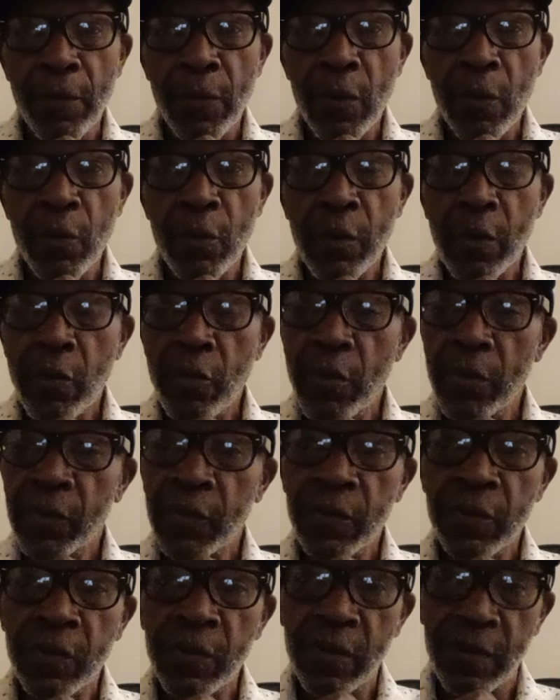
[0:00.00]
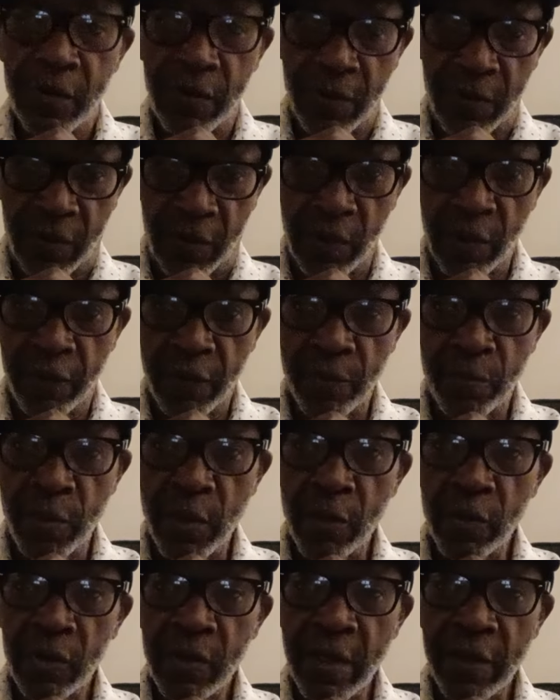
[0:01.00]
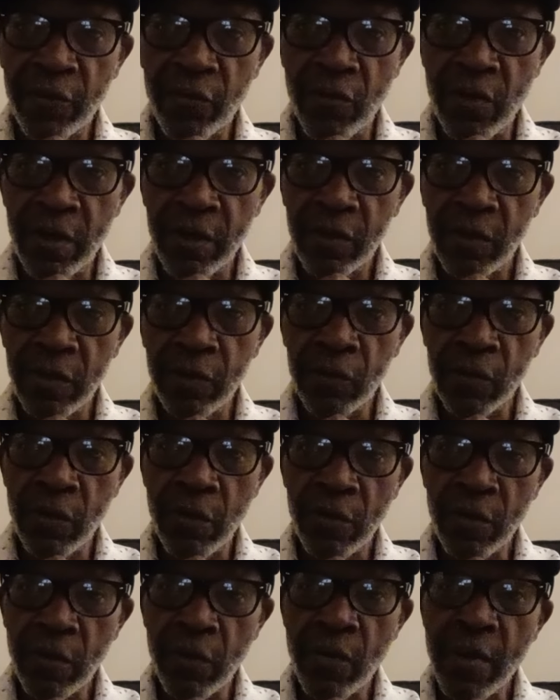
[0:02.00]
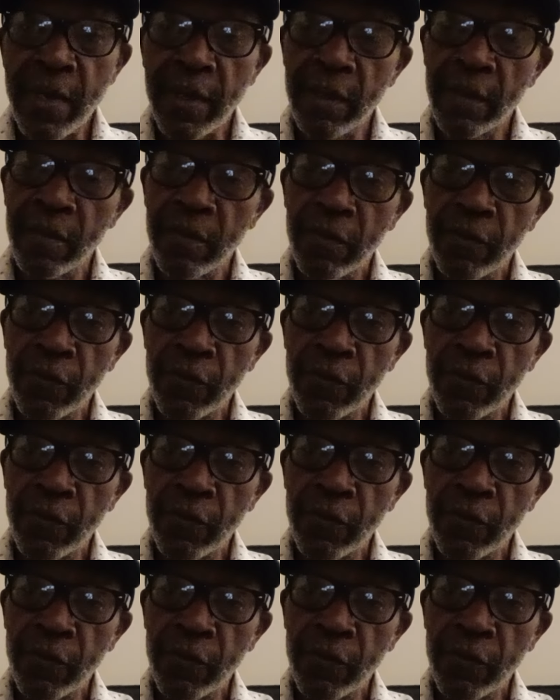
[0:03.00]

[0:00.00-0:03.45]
And when Crips self-imposed that dress, it was on cracking.